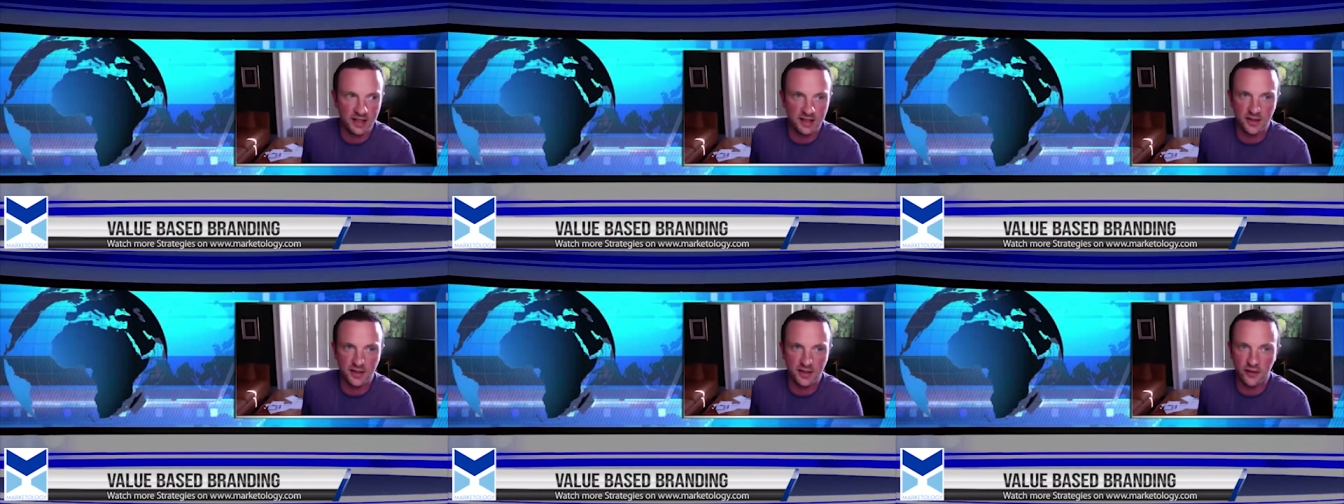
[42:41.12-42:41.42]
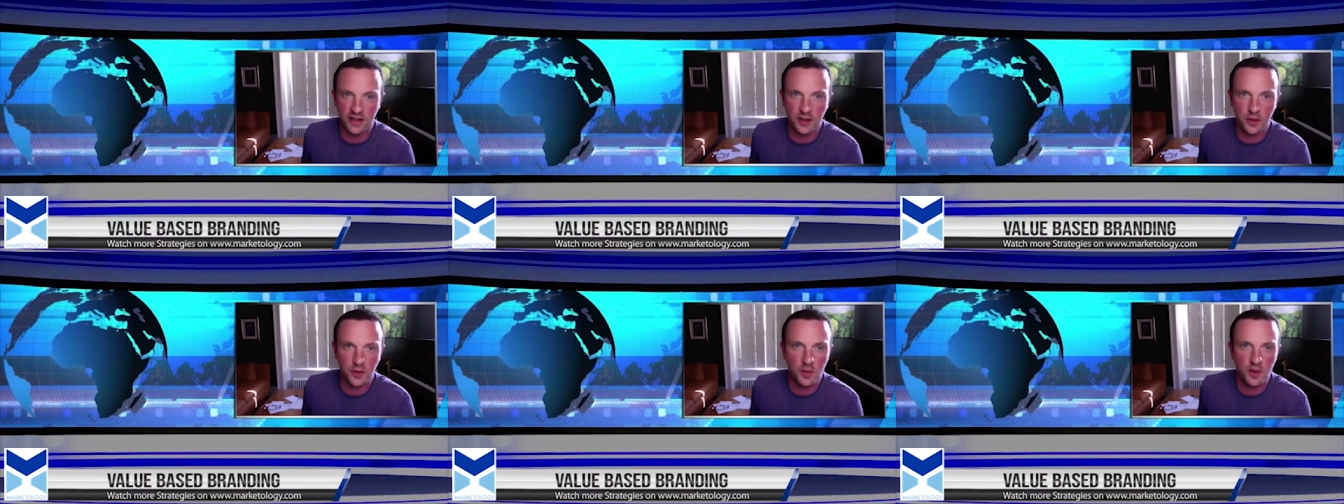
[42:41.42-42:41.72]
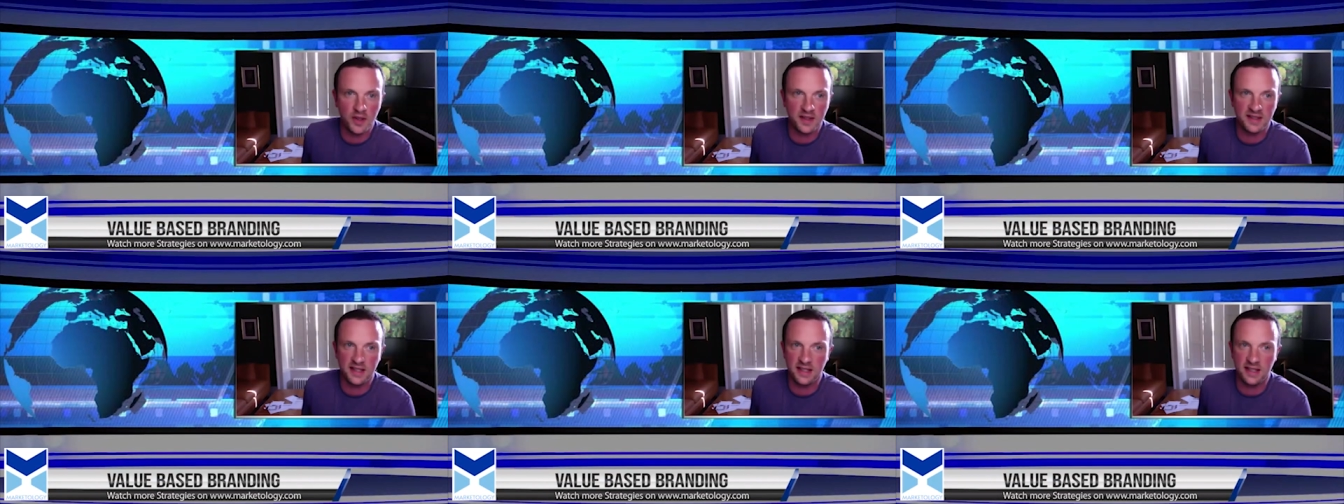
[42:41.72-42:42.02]
So if anyone
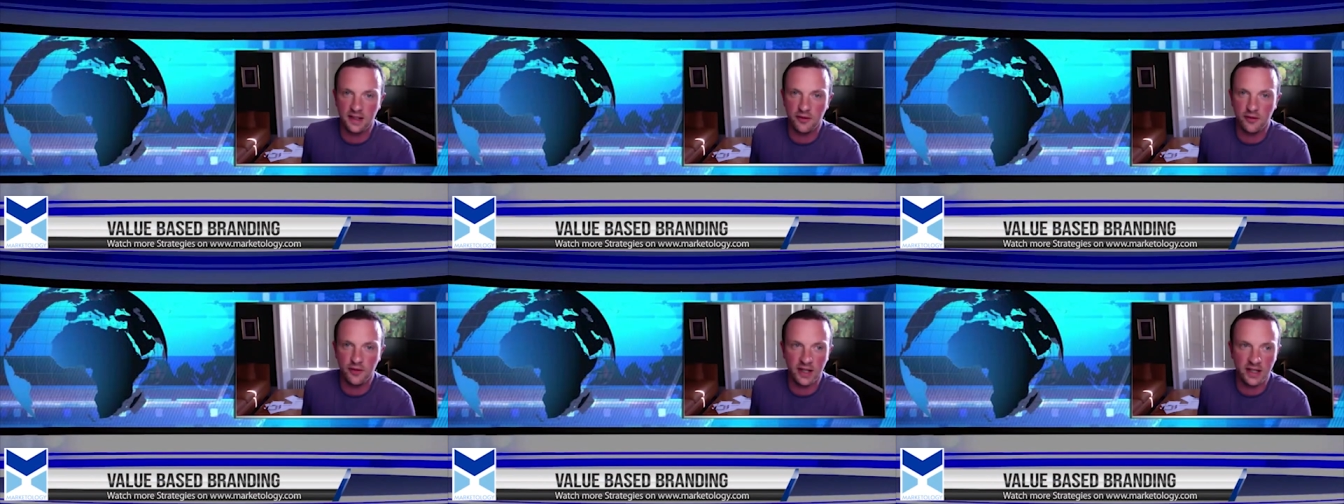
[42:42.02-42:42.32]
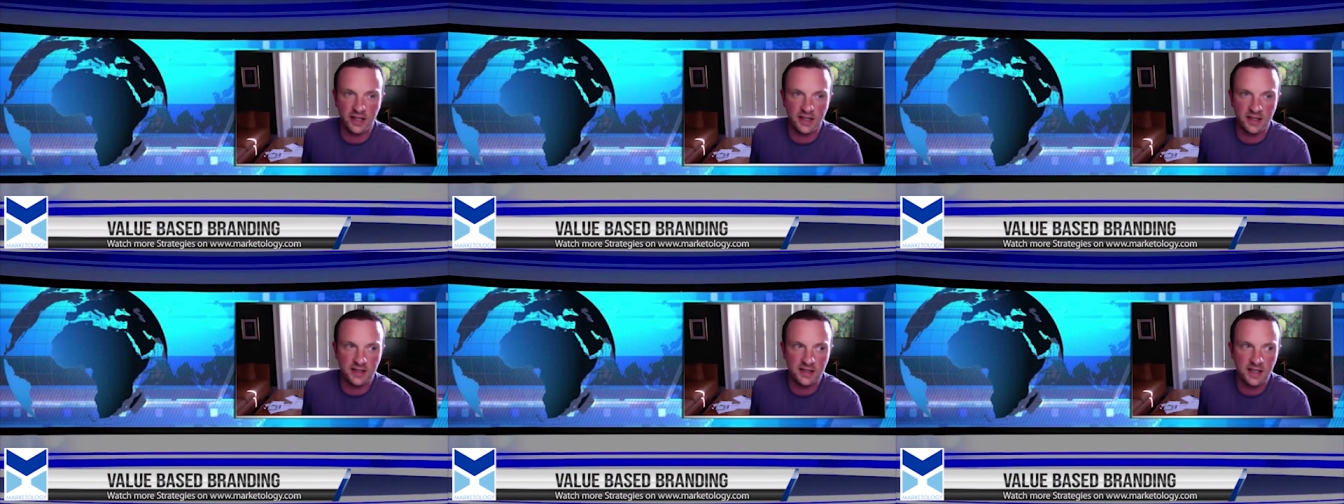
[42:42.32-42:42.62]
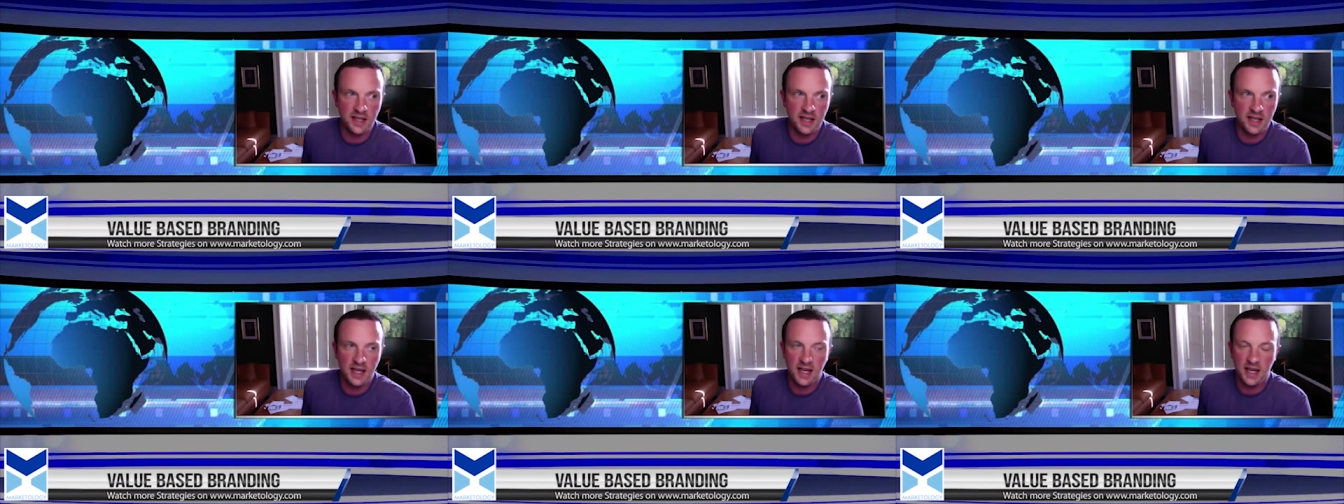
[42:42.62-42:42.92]
wants any advice,
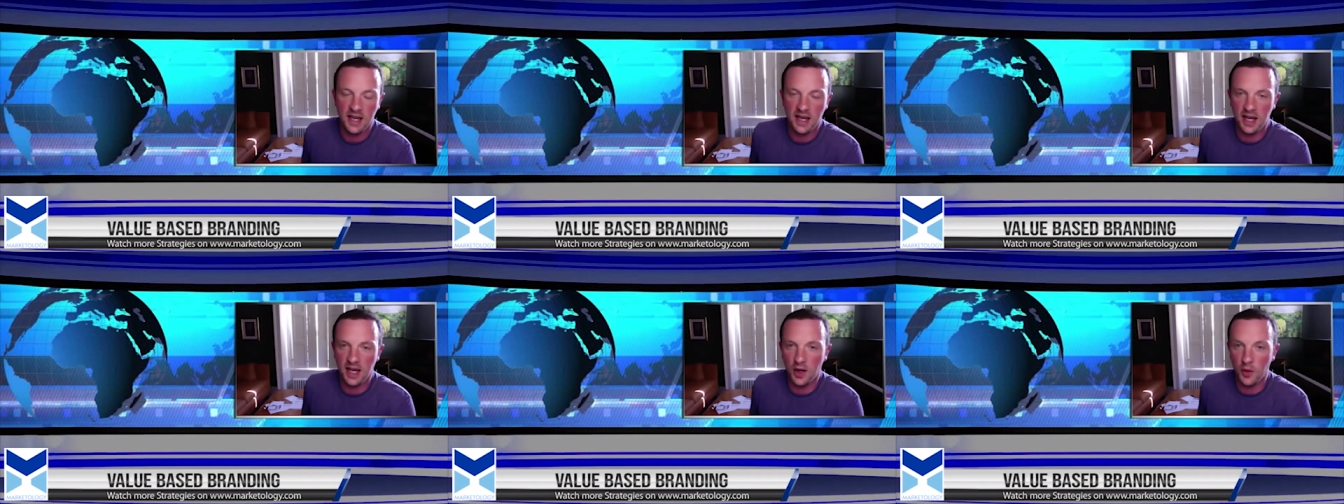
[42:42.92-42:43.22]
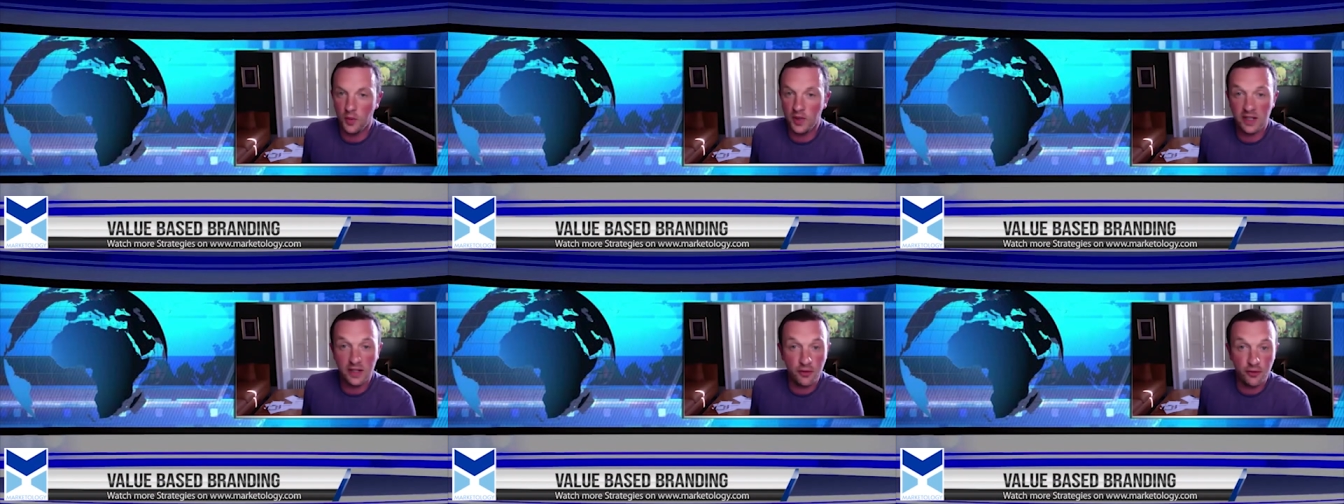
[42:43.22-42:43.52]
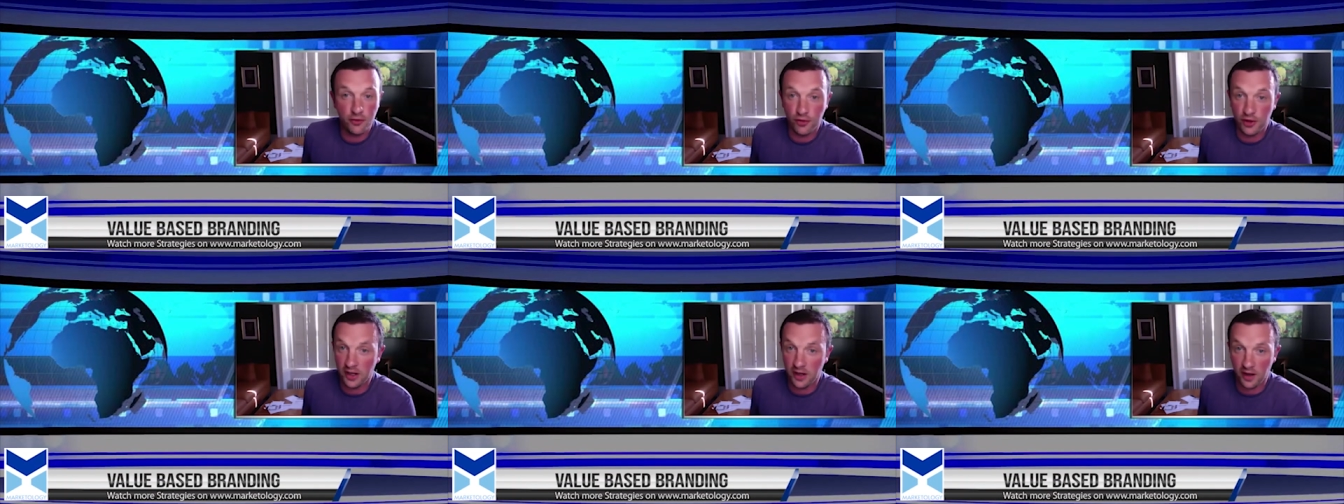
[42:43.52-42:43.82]
we do
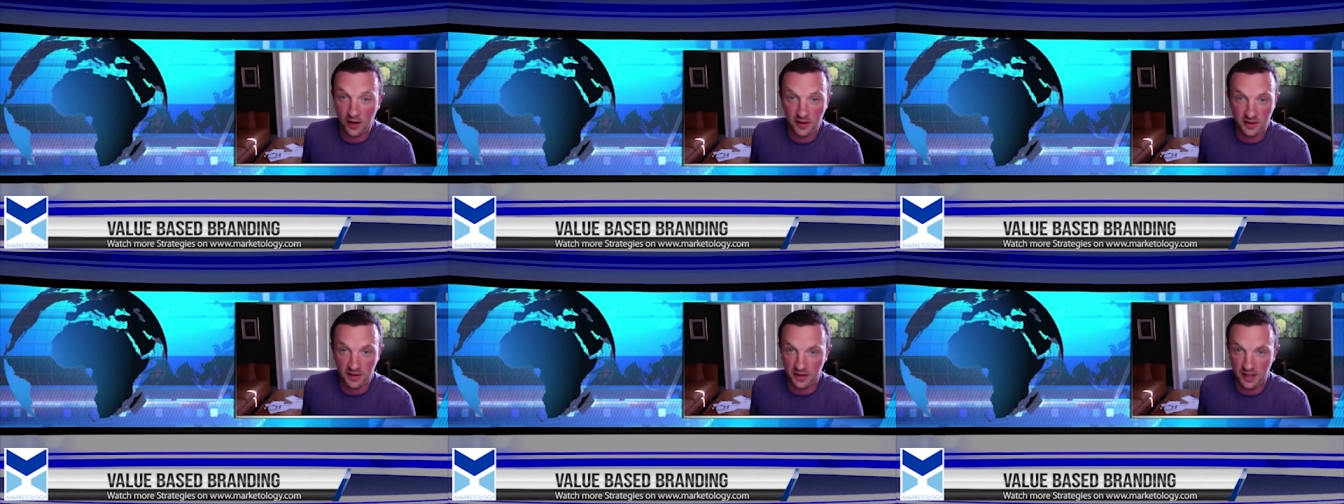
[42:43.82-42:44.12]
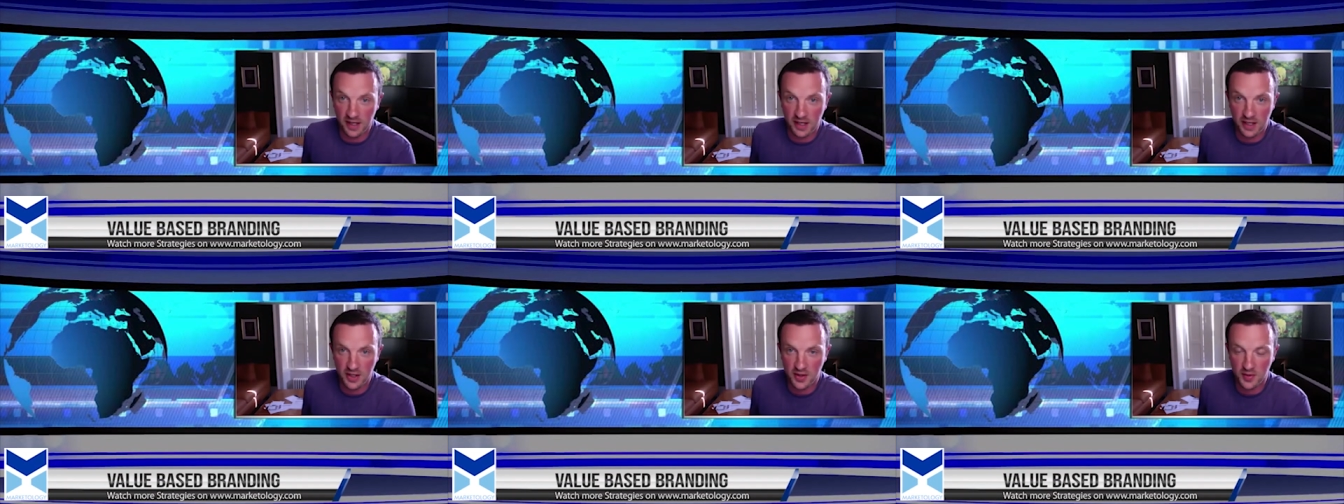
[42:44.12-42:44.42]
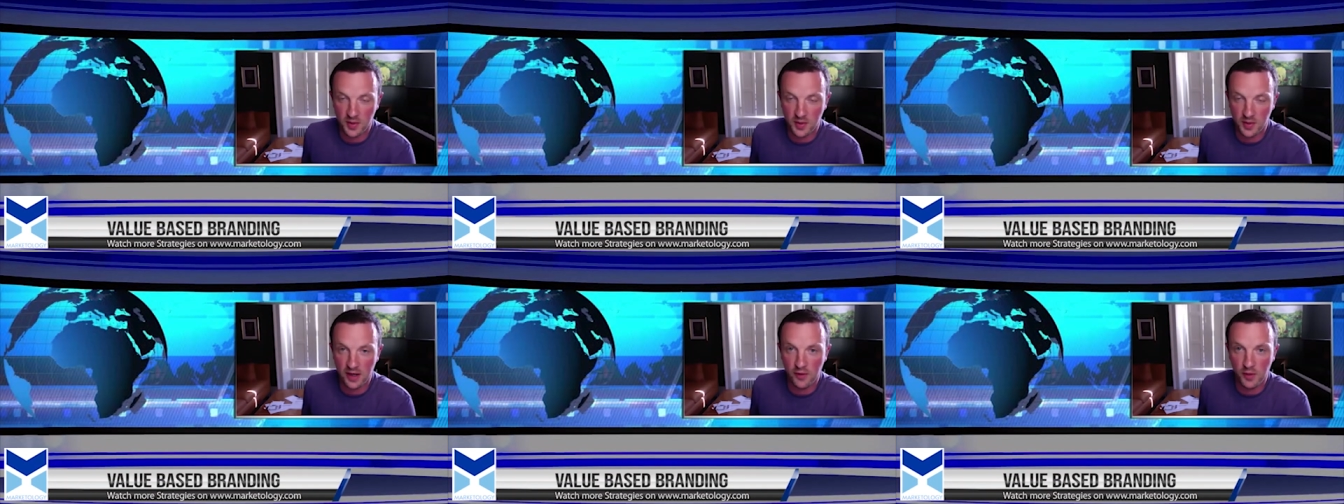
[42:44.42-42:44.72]
free consultations
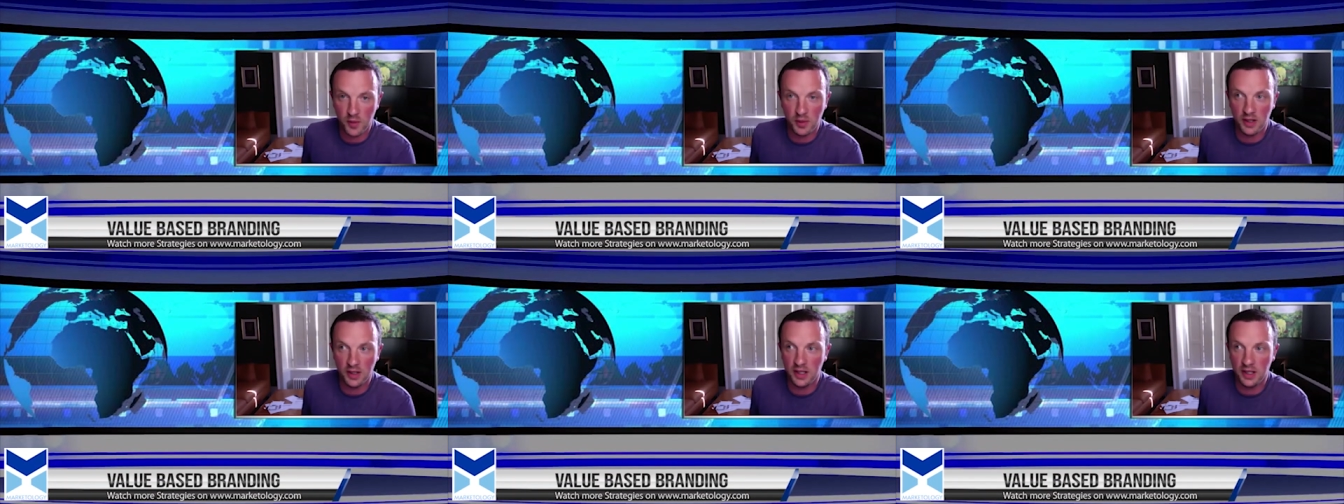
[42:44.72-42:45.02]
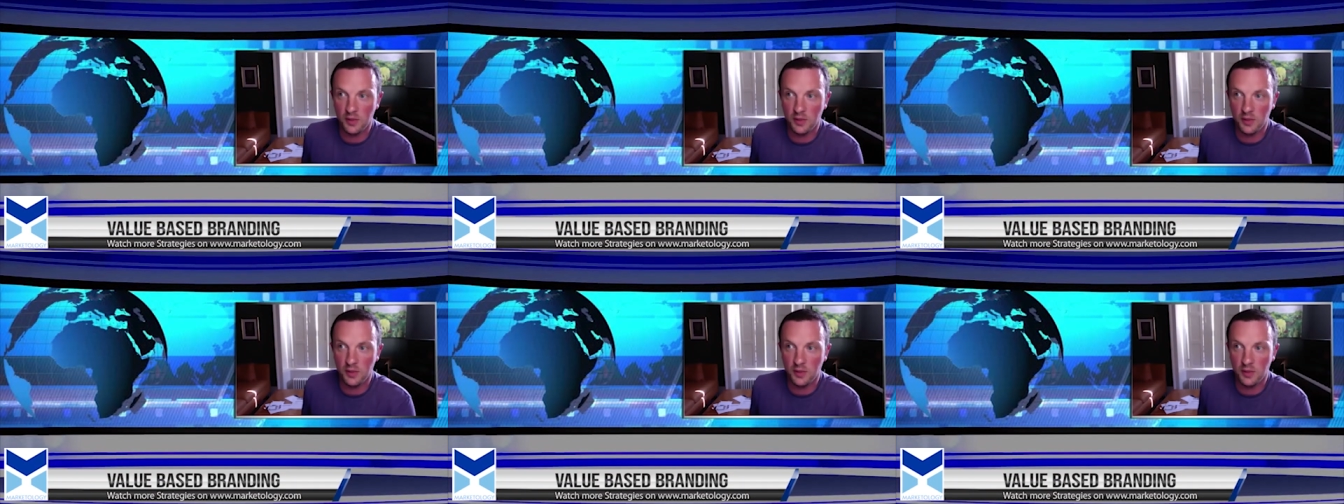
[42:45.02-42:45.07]
with everybody.